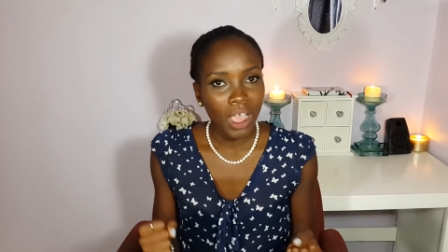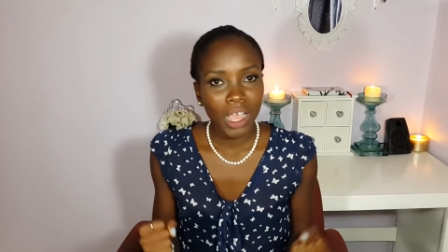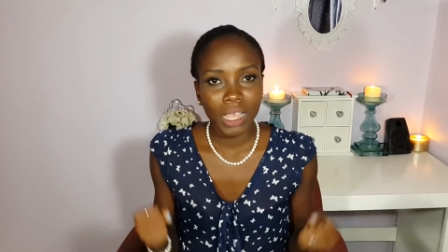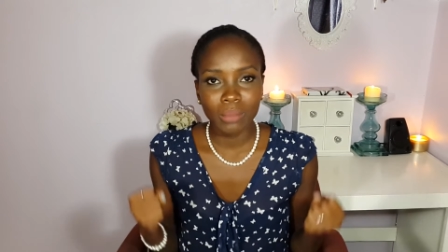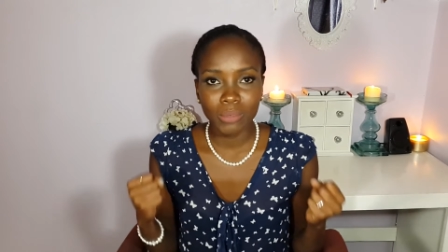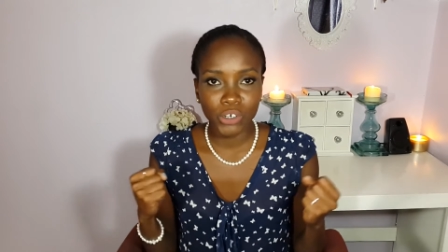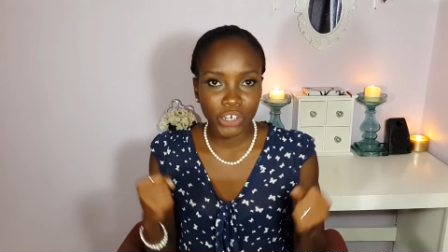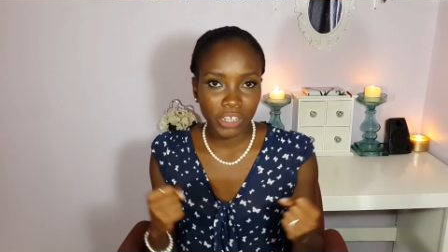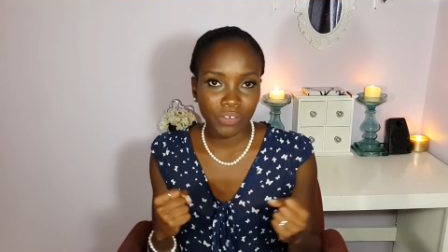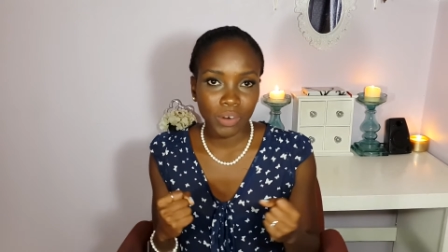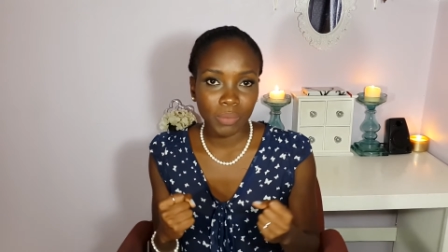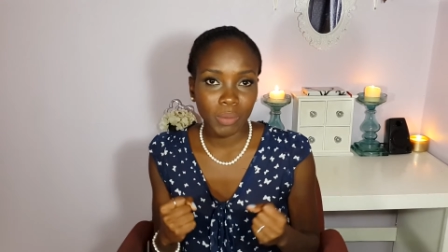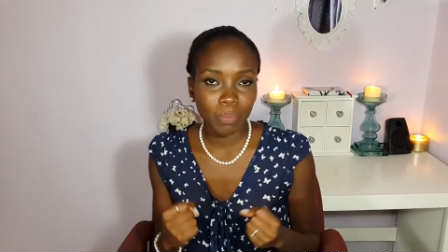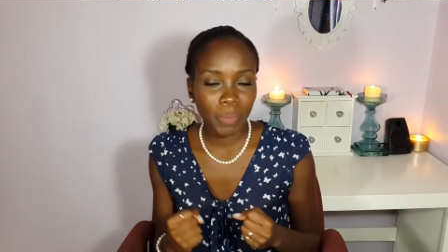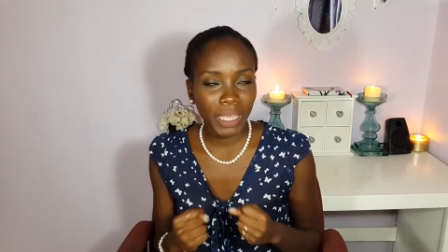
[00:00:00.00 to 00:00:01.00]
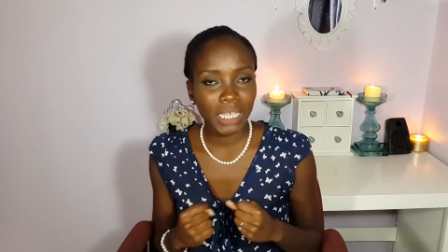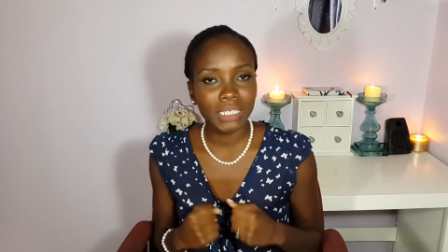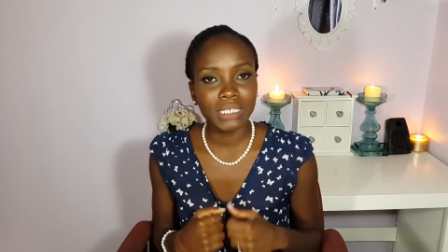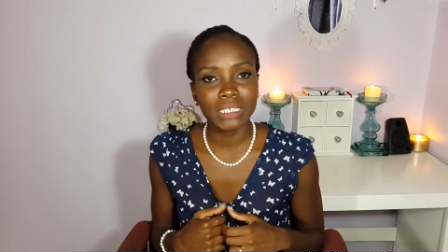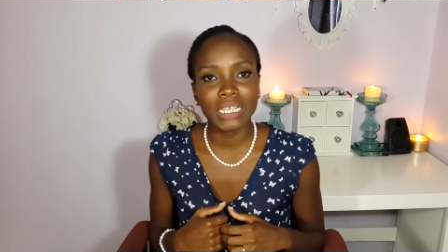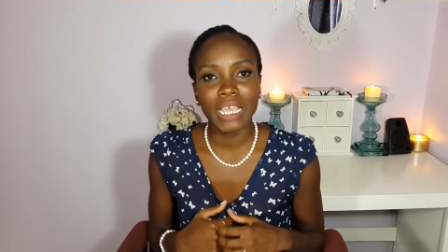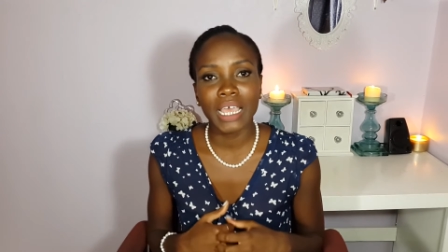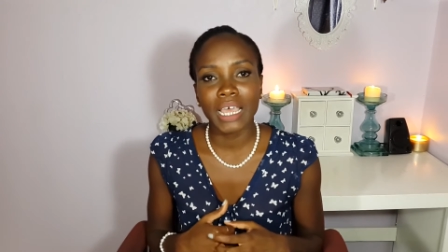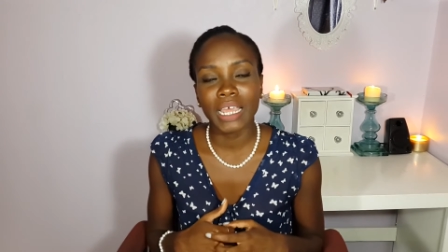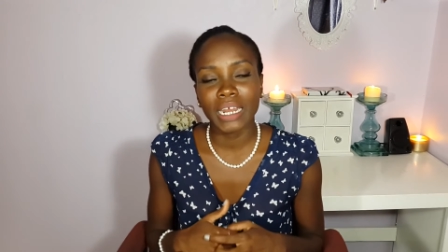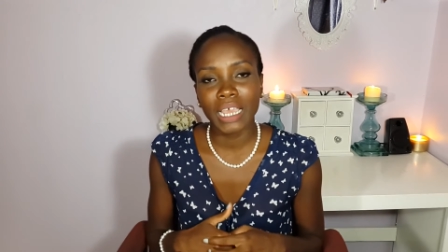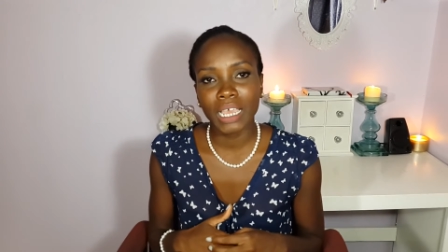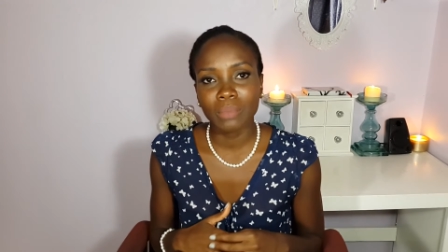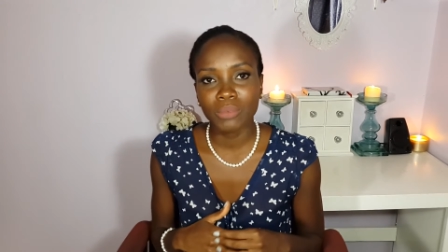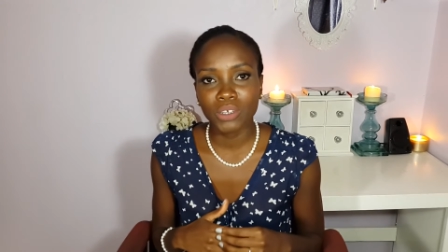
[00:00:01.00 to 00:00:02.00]
I'm learning from the best and
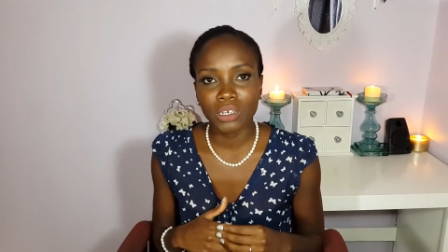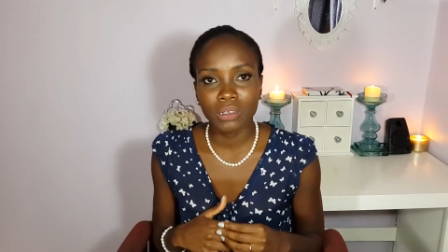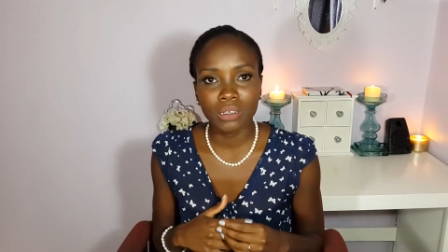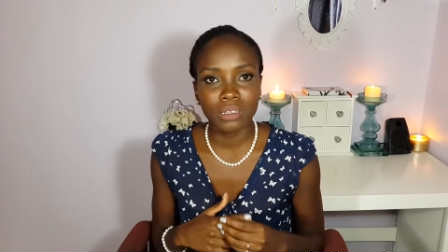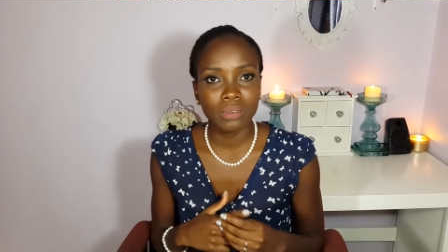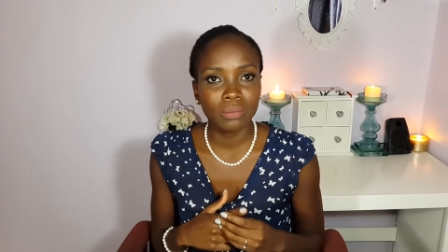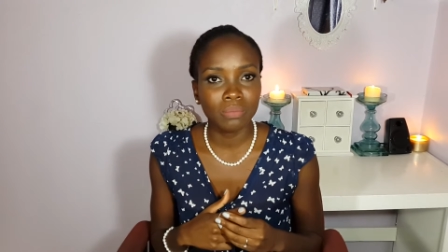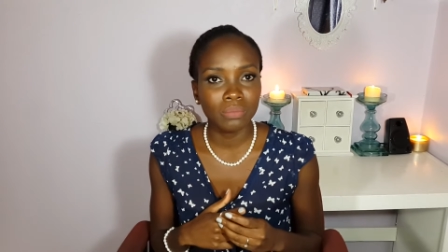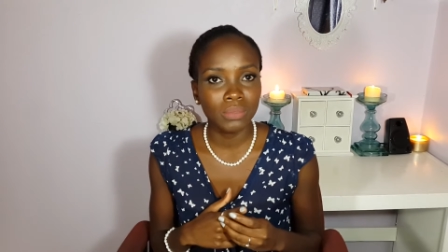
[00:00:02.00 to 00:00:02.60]
I'm going to